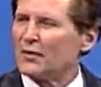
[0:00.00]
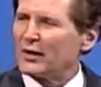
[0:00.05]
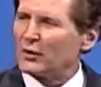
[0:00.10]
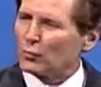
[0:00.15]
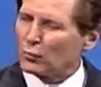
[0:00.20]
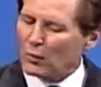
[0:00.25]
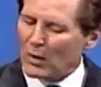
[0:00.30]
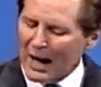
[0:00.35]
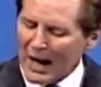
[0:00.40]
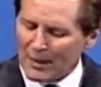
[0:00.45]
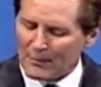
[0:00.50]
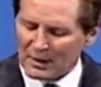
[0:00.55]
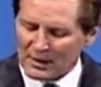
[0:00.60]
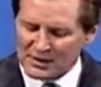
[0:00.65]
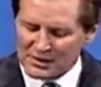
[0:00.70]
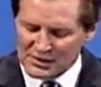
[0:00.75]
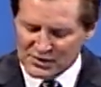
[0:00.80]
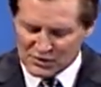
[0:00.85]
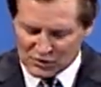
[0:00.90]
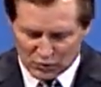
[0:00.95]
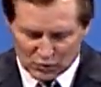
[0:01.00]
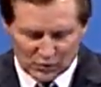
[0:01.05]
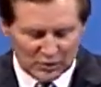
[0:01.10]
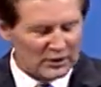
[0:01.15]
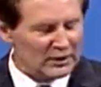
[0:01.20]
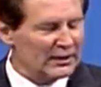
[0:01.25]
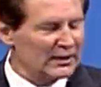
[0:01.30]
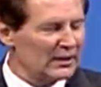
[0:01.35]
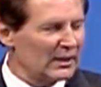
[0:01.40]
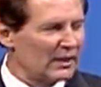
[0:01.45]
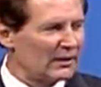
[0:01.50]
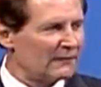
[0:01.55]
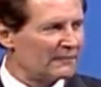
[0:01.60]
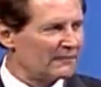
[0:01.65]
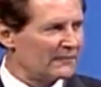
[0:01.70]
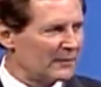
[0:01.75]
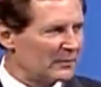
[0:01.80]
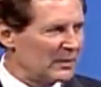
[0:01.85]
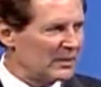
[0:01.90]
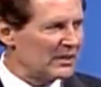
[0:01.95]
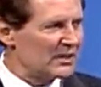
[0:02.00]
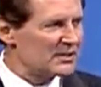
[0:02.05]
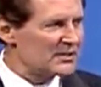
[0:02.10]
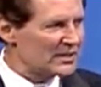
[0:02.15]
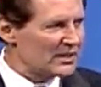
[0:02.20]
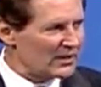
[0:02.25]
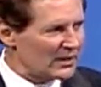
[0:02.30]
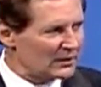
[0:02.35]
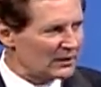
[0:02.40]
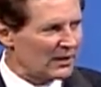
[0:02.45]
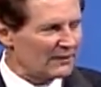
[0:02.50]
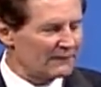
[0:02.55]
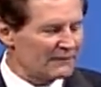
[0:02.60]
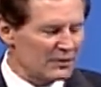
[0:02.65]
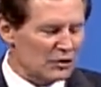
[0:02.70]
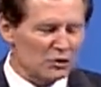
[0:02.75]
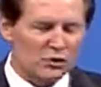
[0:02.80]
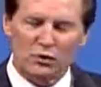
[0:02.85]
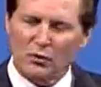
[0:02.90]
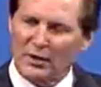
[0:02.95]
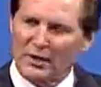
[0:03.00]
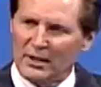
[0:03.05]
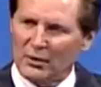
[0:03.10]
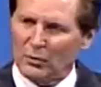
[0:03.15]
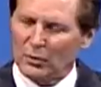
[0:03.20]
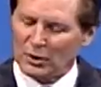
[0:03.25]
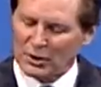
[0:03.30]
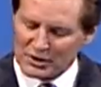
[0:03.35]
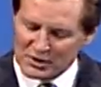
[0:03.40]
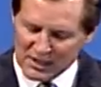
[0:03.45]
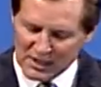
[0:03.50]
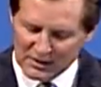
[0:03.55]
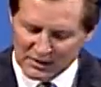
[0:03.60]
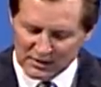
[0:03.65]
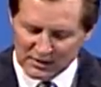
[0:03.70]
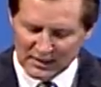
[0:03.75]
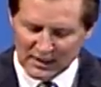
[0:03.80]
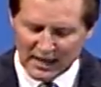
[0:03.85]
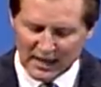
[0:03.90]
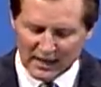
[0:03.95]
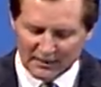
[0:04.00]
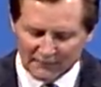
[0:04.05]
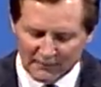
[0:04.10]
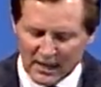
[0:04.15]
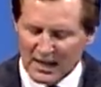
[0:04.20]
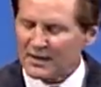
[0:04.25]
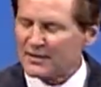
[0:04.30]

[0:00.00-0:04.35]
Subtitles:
rob us, really, of the peace and the love and the joy that we're intended to have.